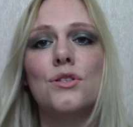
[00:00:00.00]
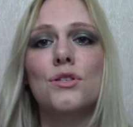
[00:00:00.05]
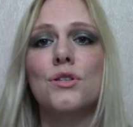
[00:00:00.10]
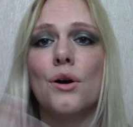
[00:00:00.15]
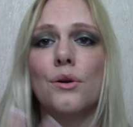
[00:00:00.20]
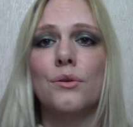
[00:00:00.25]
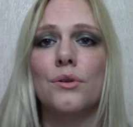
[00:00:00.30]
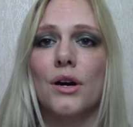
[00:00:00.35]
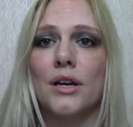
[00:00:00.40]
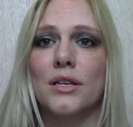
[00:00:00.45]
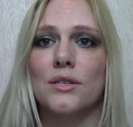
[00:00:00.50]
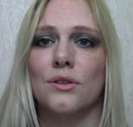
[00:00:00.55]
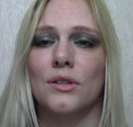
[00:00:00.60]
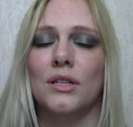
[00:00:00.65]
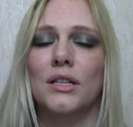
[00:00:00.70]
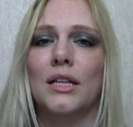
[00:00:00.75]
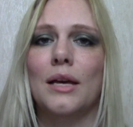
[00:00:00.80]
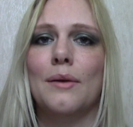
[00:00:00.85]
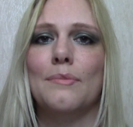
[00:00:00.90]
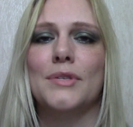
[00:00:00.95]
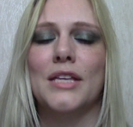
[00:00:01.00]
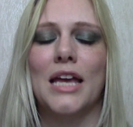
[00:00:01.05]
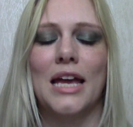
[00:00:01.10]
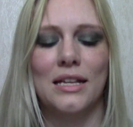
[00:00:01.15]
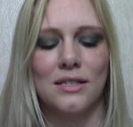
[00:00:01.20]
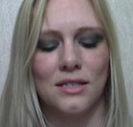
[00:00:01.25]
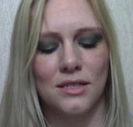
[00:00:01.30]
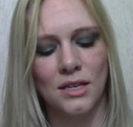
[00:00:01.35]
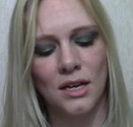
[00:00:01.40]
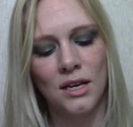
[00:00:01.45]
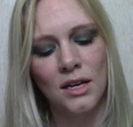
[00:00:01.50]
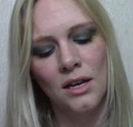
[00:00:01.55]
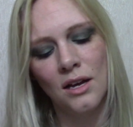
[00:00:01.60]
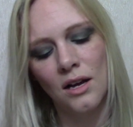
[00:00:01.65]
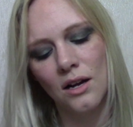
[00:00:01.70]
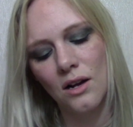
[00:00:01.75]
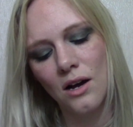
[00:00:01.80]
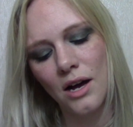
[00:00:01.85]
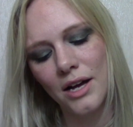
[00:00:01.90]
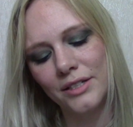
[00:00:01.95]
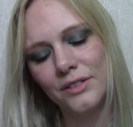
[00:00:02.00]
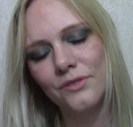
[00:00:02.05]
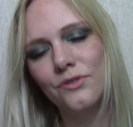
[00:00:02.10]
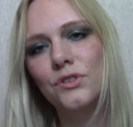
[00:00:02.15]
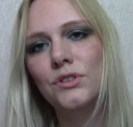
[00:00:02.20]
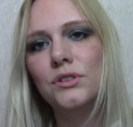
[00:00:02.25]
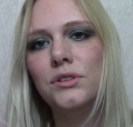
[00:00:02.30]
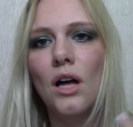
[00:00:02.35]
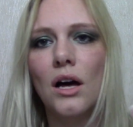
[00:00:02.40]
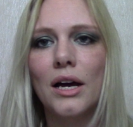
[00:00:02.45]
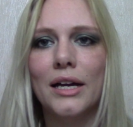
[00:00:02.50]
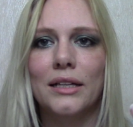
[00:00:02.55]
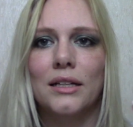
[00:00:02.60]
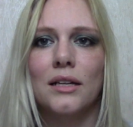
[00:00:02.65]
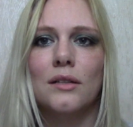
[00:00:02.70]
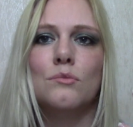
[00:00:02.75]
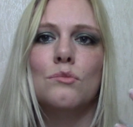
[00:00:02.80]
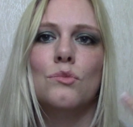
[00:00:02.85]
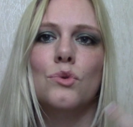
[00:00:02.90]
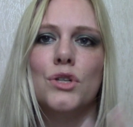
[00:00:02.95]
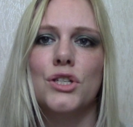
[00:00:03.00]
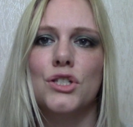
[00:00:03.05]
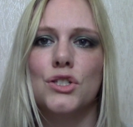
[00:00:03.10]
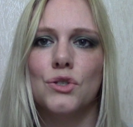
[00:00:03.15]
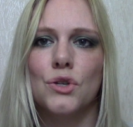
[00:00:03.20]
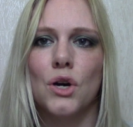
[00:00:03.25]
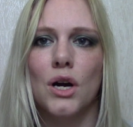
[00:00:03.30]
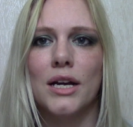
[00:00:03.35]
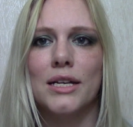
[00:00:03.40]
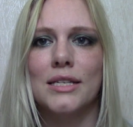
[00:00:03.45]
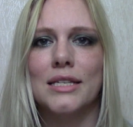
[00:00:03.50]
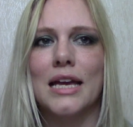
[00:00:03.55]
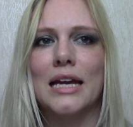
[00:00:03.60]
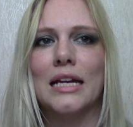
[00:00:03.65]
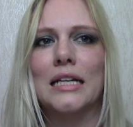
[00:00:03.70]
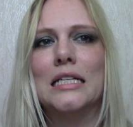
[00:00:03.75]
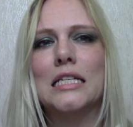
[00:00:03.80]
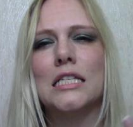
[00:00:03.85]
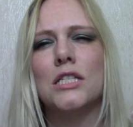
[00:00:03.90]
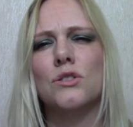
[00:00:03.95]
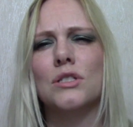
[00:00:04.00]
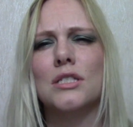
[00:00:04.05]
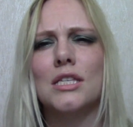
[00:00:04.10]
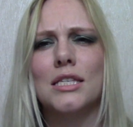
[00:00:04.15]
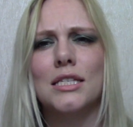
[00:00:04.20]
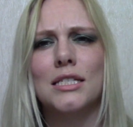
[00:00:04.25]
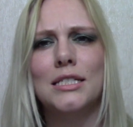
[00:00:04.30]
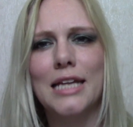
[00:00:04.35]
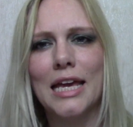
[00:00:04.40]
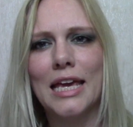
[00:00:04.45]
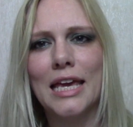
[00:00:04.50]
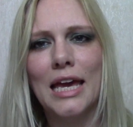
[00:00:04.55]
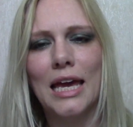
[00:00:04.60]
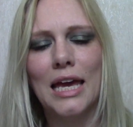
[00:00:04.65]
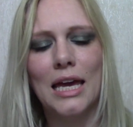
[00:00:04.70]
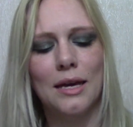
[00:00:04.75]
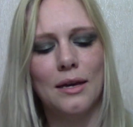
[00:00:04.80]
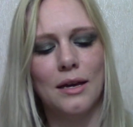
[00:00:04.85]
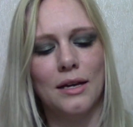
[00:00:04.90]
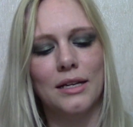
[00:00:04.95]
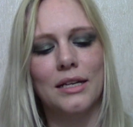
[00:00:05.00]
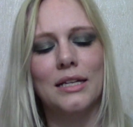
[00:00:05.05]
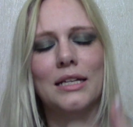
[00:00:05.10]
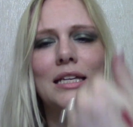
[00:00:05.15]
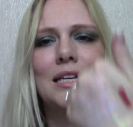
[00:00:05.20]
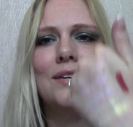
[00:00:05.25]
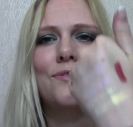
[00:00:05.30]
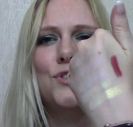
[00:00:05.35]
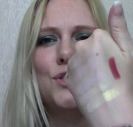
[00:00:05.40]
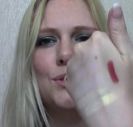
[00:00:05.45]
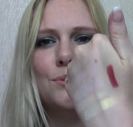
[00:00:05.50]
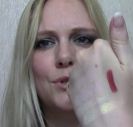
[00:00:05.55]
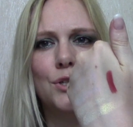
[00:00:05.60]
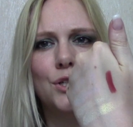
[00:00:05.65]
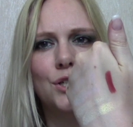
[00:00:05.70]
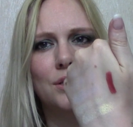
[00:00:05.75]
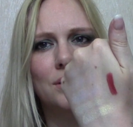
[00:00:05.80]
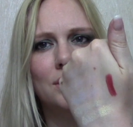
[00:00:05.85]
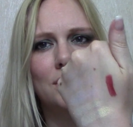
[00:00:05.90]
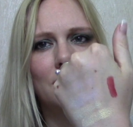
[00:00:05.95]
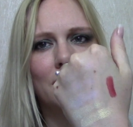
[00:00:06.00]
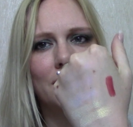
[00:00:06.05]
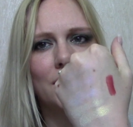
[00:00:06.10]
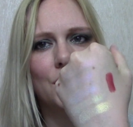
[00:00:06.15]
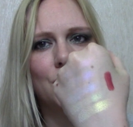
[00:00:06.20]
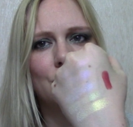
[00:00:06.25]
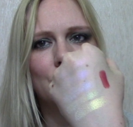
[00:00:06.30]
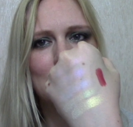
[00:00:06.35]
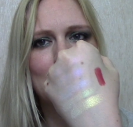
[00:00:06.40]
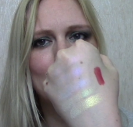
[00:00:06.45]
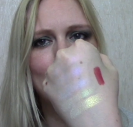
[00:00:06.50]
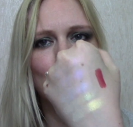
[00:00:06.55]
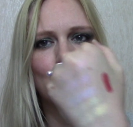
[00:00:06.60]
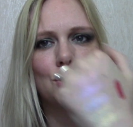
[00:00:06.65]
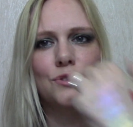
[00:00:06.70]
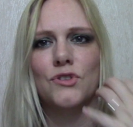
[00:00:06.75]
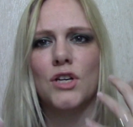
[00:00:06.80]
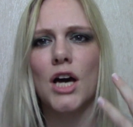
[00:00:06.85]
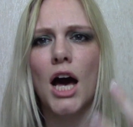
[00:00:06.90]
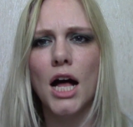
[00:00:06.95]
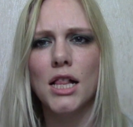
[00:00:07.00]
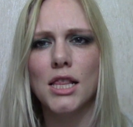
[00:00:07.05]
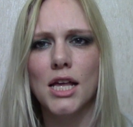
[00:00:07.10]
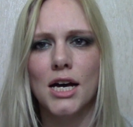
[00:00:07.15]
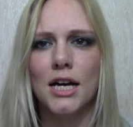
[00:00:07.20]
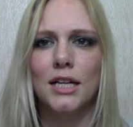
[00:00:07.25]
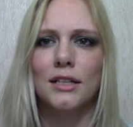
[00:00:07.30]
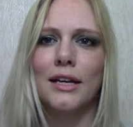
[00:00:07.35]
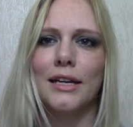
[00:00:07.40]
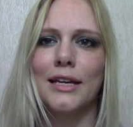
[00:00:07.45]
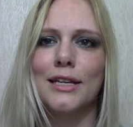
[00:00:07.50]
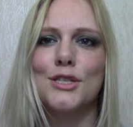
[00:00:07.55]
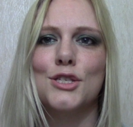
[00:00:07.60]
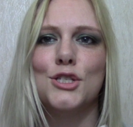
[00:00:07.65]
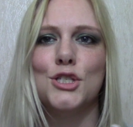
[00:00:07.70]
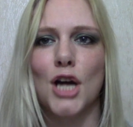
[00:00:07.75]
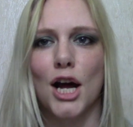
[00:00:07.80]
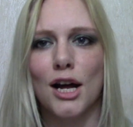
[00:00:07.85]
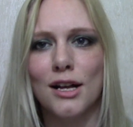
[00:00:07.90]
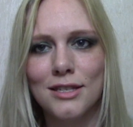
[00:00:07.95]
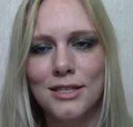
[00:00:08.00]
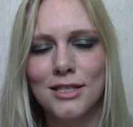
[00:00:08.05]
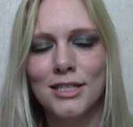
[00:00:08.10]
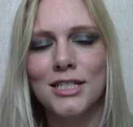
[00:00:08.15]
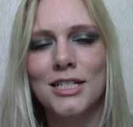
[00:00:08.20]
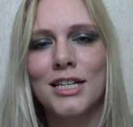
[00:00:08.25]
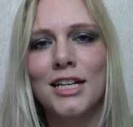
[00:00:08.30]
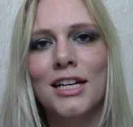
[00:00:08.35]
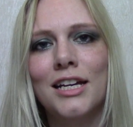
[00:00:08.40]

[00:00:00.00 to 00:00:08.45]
so nice on the lips. It's kind of light and moisturising, and it's not sticky, and it gives you a good splodge of colour. Like it's just